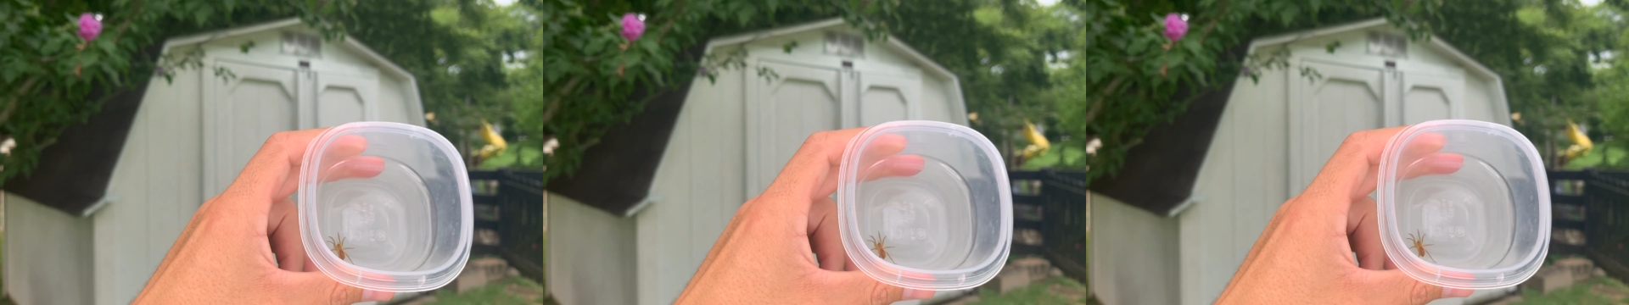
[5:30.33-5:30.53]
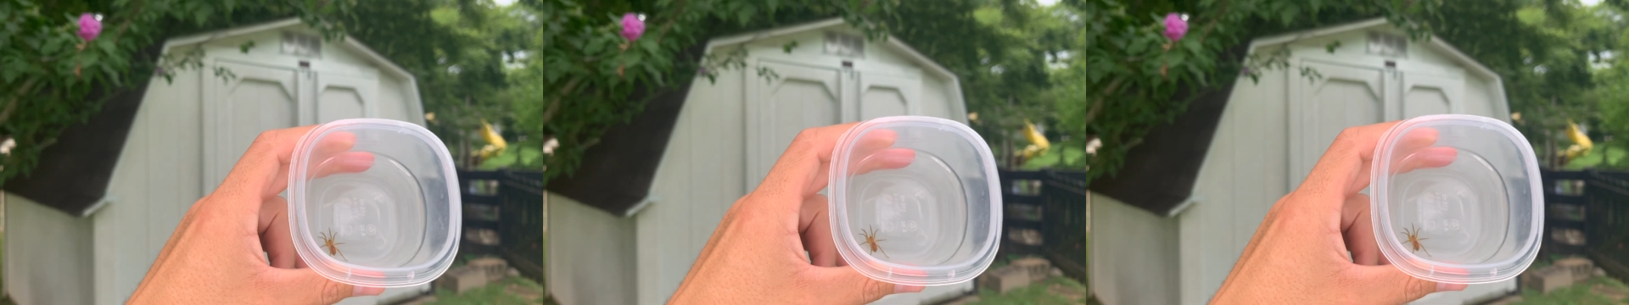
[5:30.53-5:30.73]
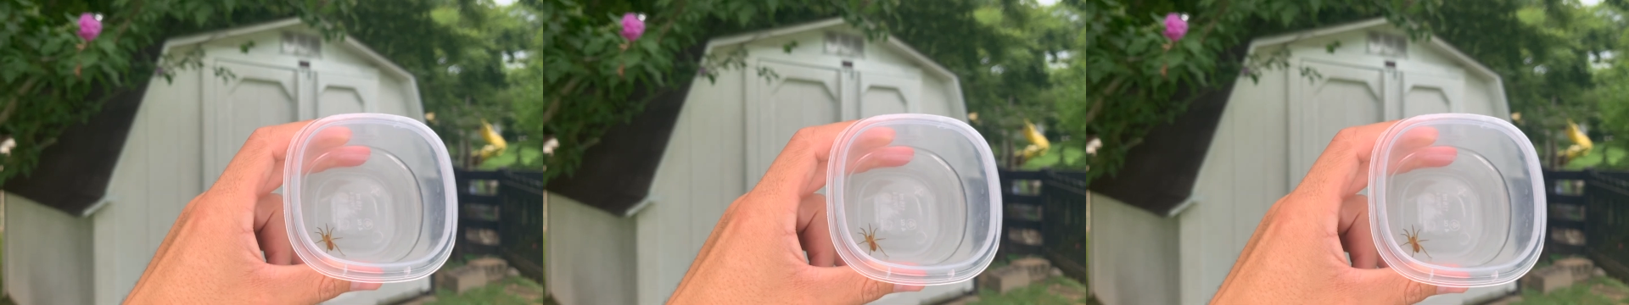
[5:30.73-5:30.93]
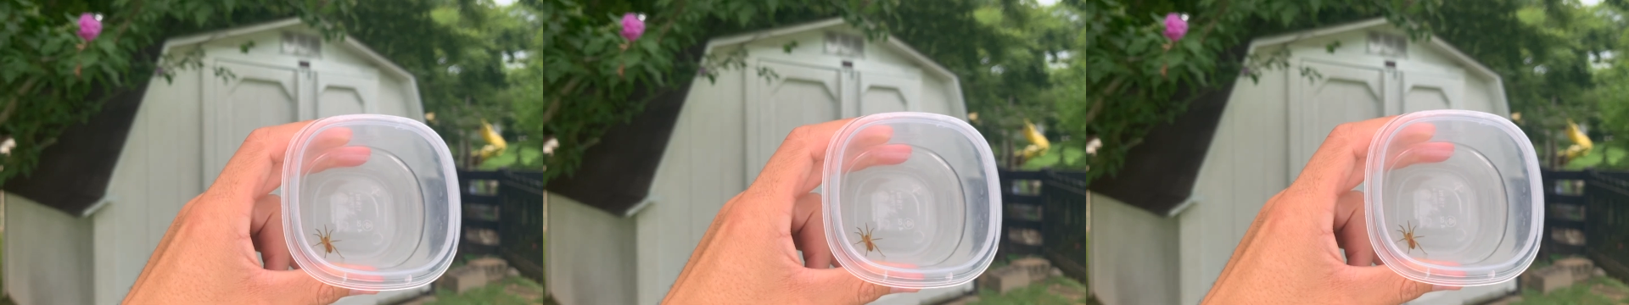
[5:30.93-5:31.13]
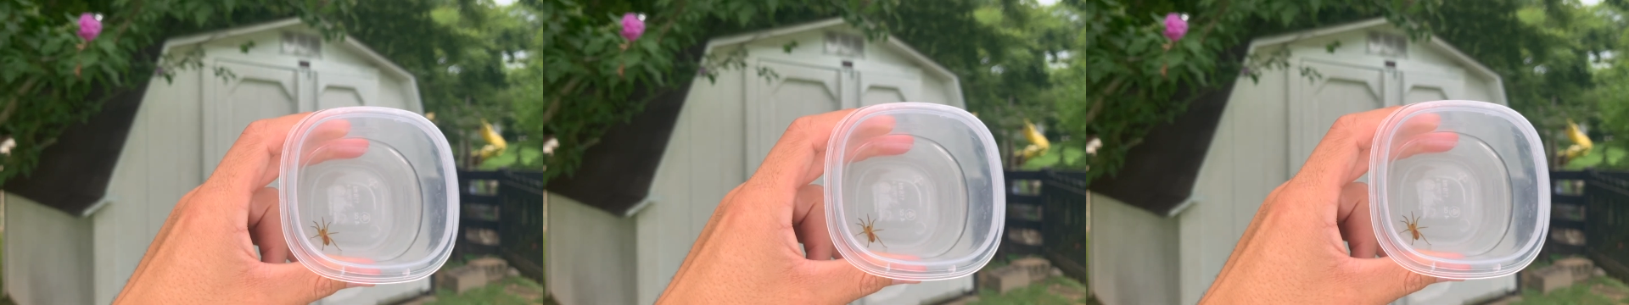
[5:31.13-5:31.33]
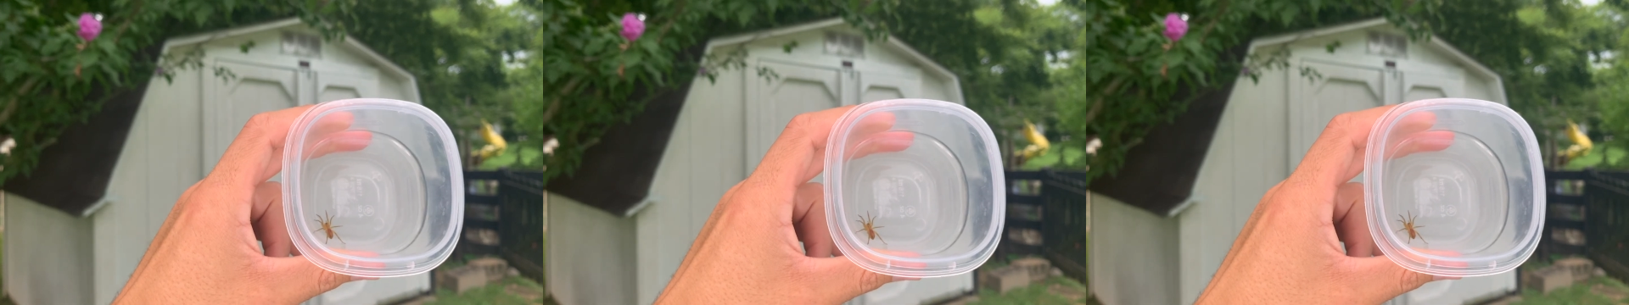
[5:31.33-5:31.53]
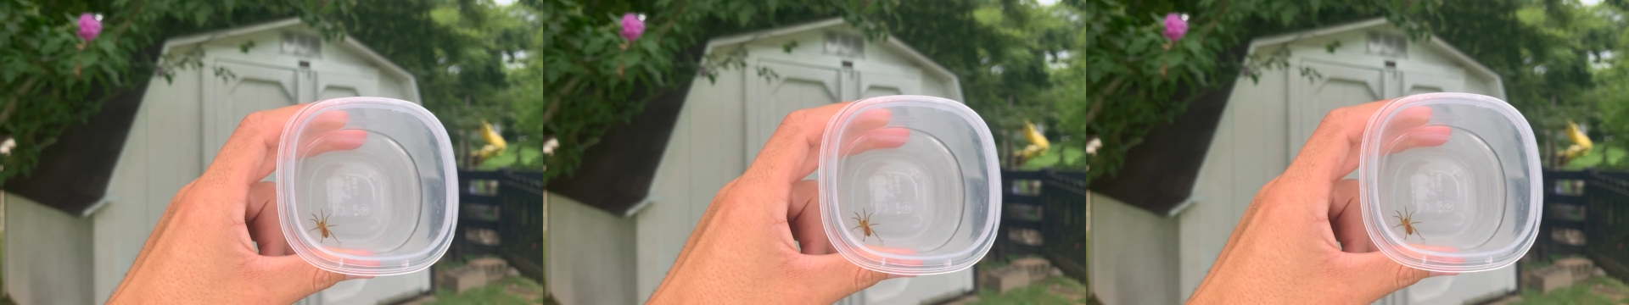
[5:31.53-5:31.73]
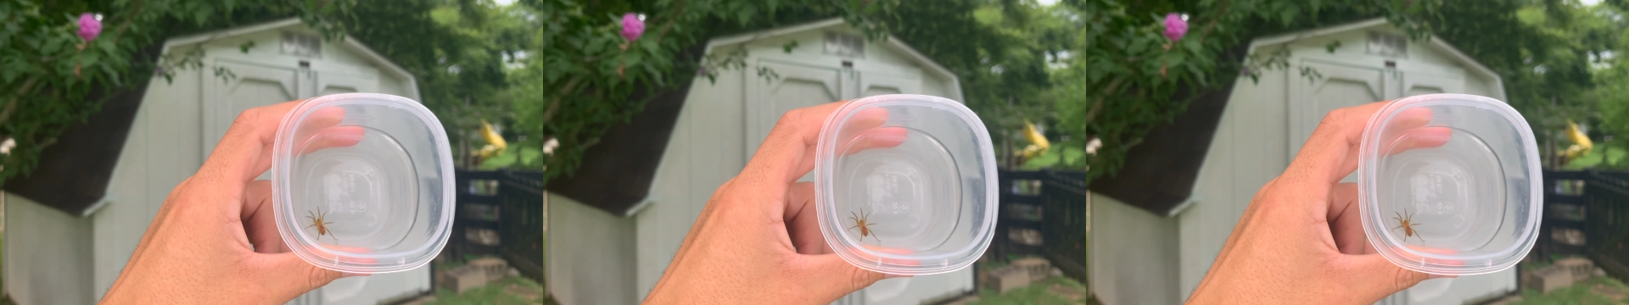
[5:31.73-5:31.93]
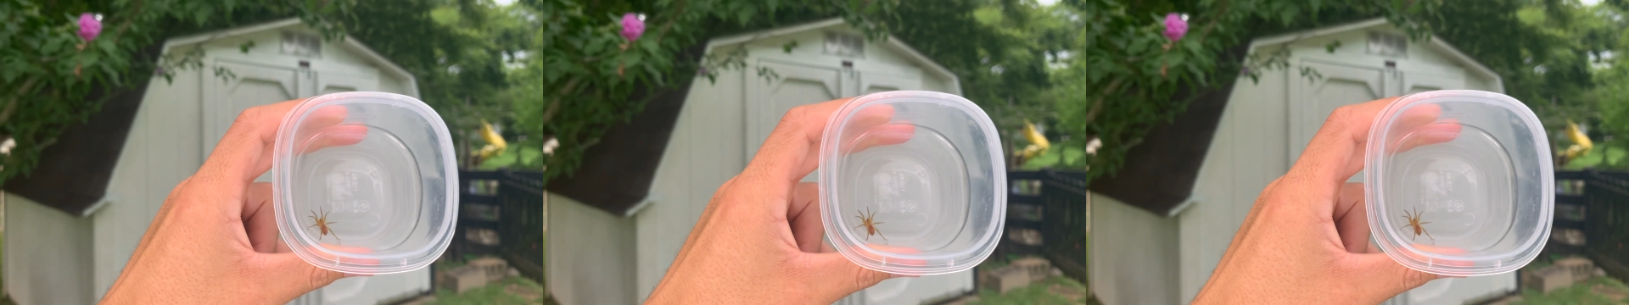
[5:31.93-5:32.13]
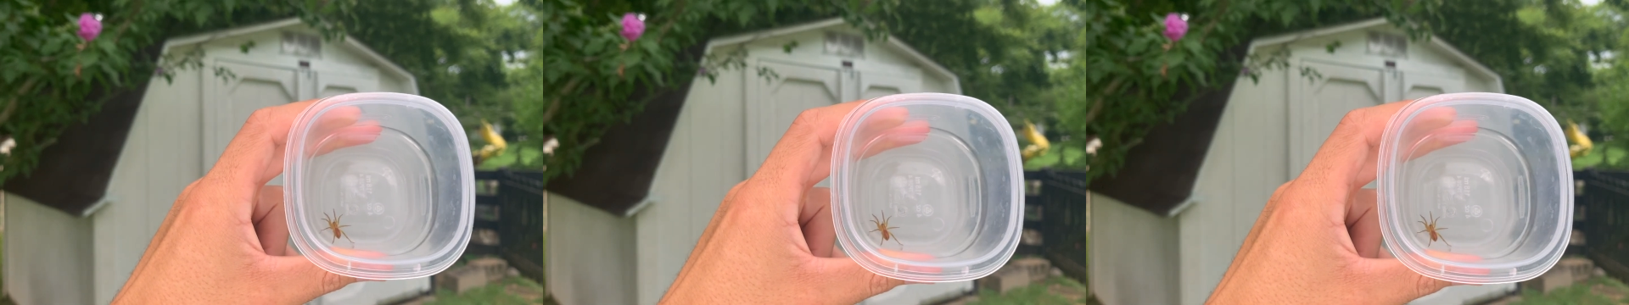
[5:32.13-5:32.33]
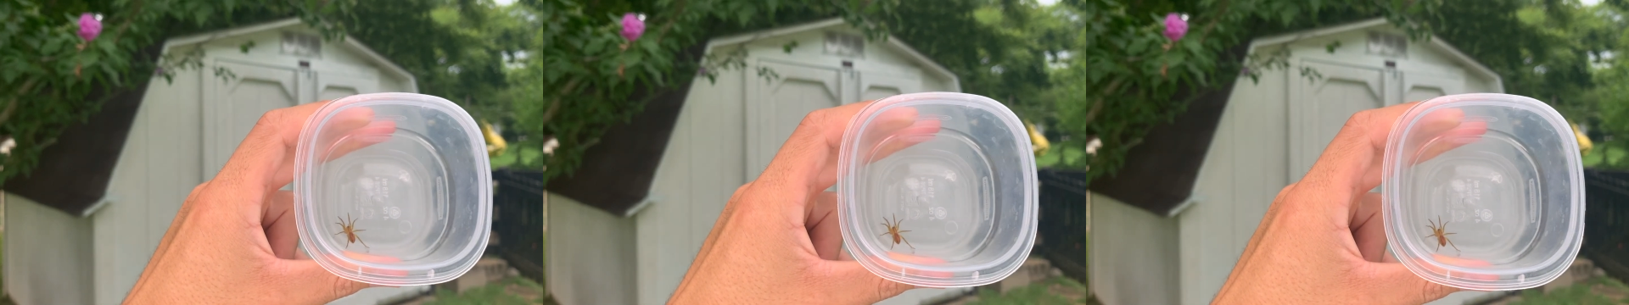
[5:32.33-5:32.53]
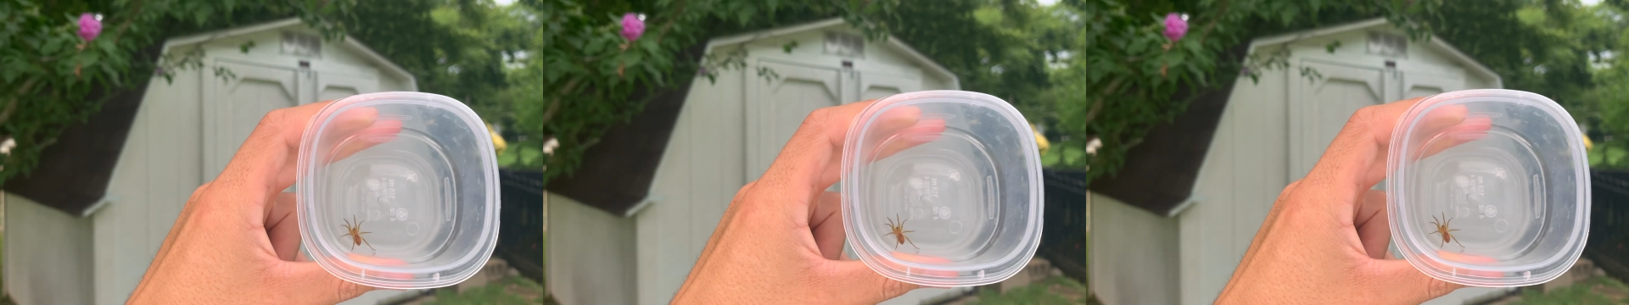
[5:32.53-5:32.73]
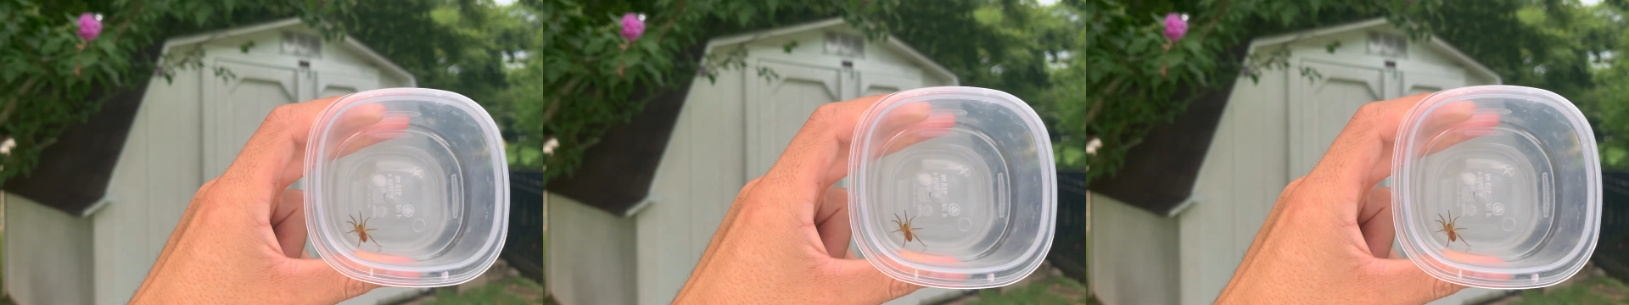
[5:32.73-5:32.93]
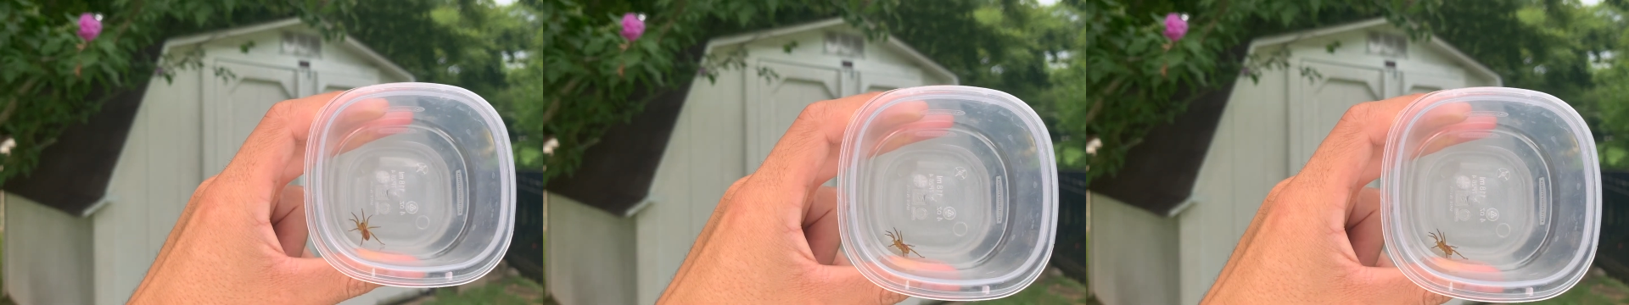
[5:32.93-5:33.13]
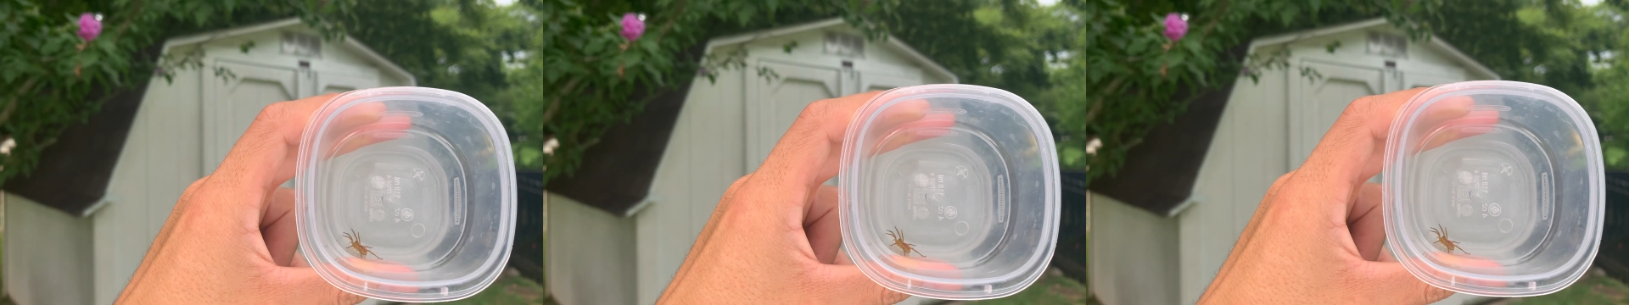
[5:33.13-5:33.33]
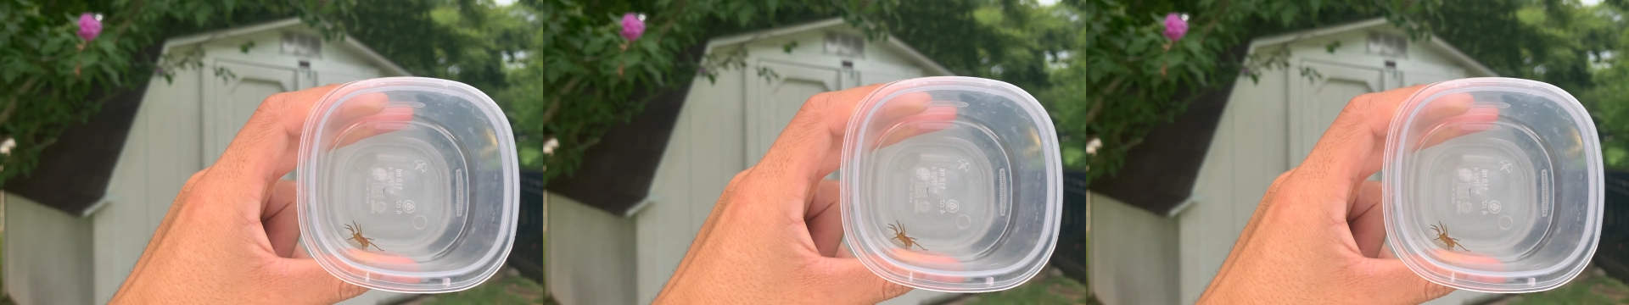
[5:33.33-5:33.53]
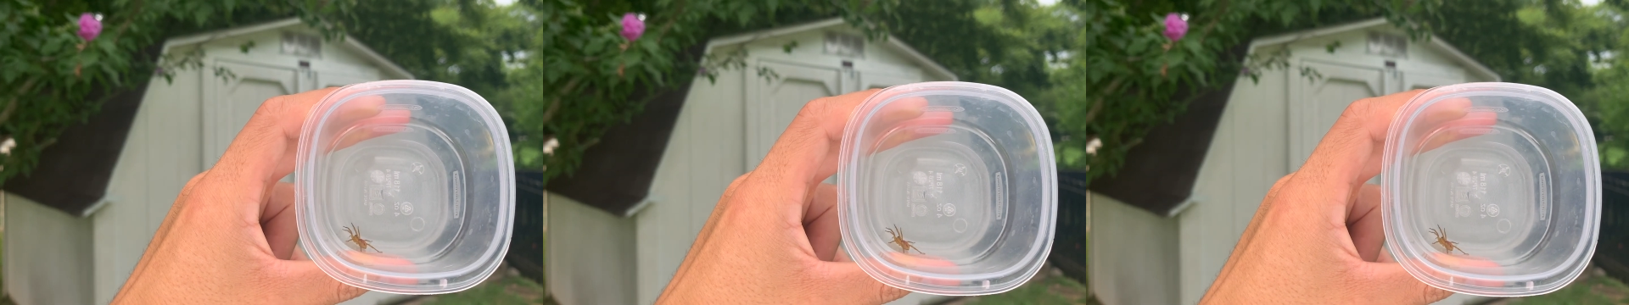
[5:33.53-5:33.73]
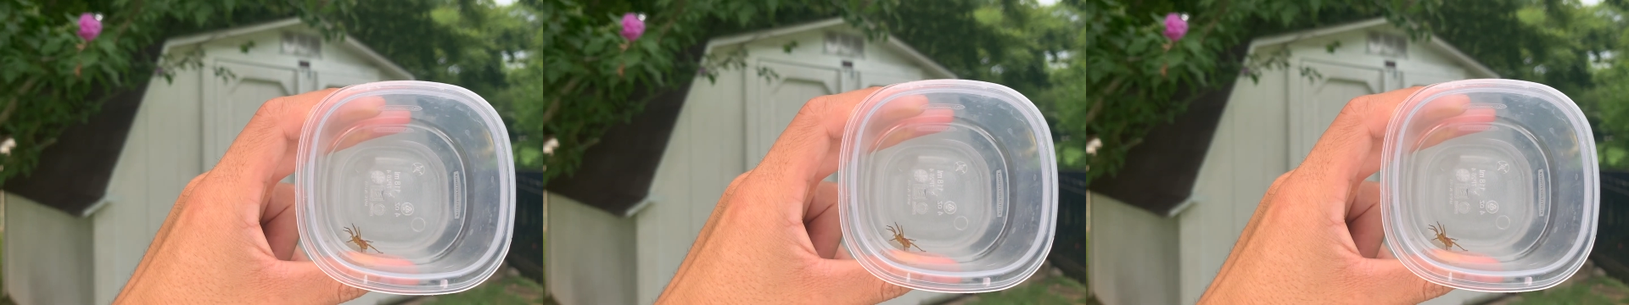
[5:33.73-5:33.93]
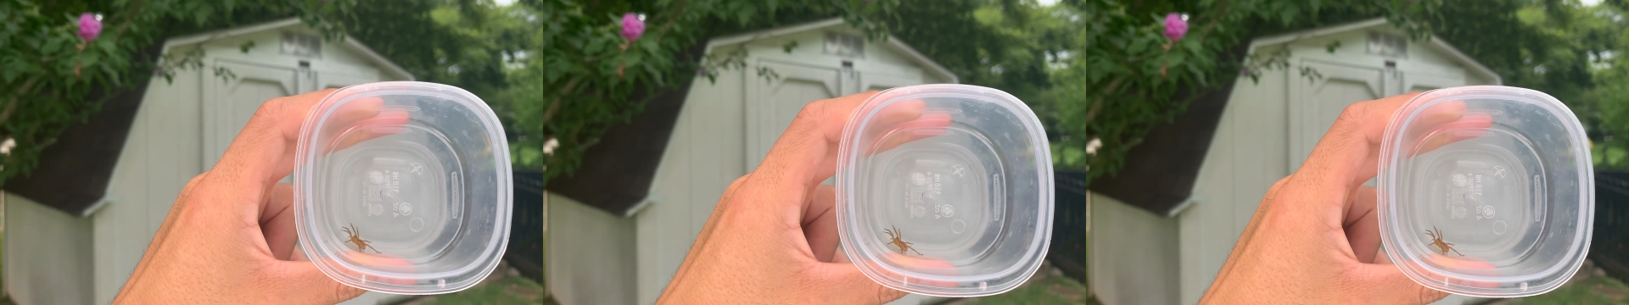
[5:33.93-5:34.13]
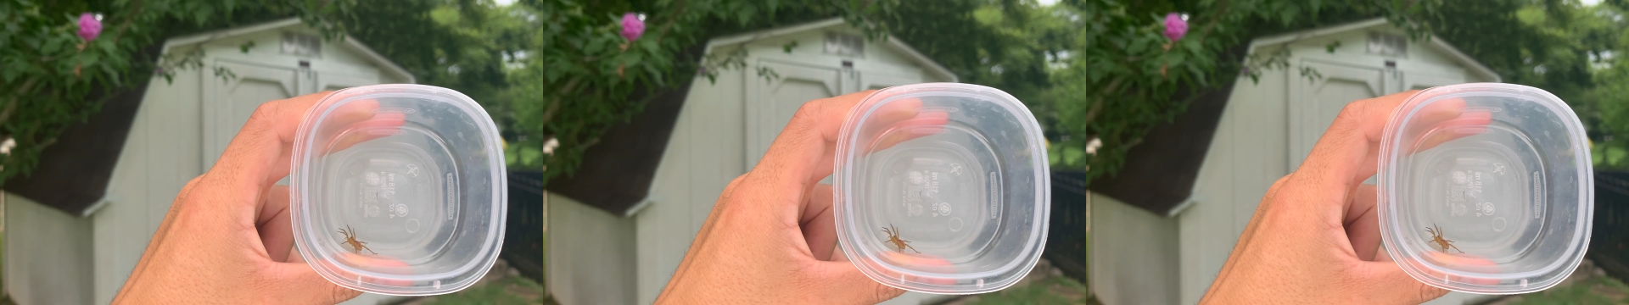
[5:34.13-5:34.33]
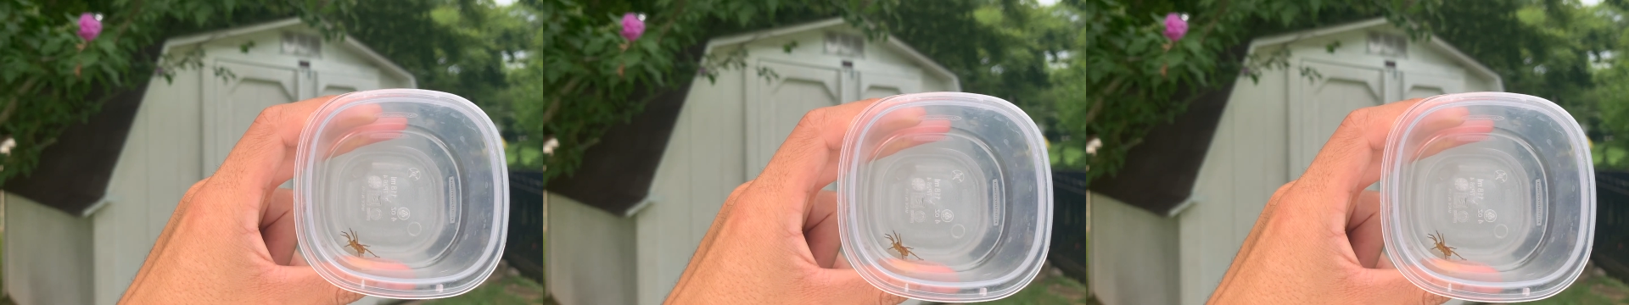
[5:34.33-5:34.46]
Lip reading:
[unreadable: no face in view]